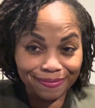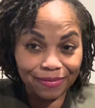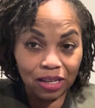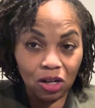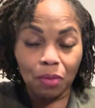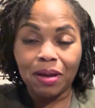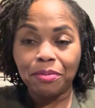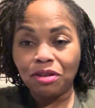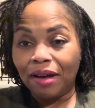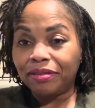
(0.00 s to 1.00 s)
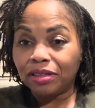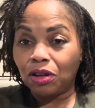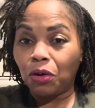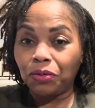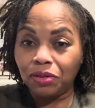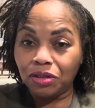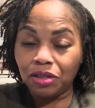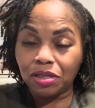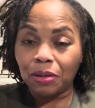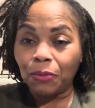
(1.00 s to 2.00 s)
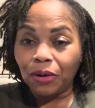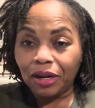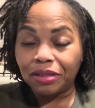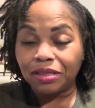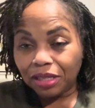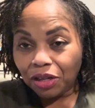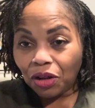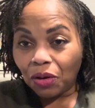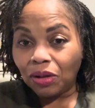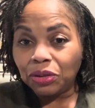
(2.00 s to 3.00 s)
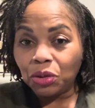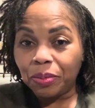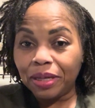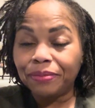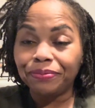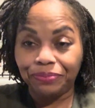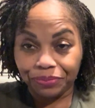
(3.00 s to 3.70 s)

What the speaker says: Maybe you have to go to somewhere, a little bit